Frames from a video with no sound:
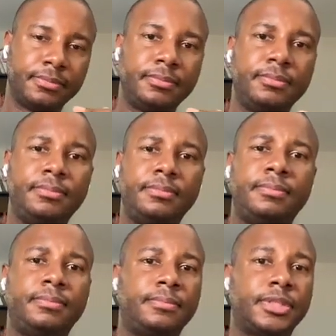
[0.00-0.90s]

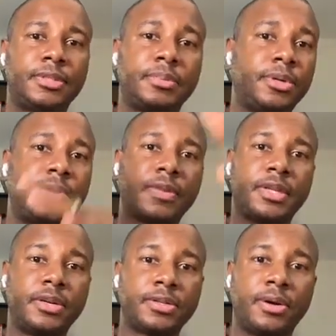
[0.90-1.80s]
excuse me, over the
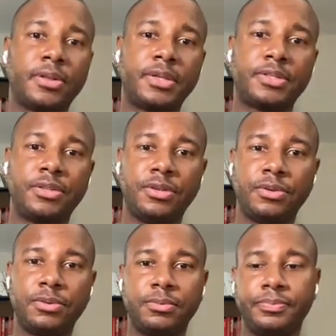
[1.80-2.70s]
years, all these
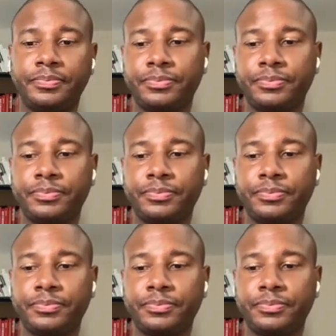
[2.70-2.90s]
new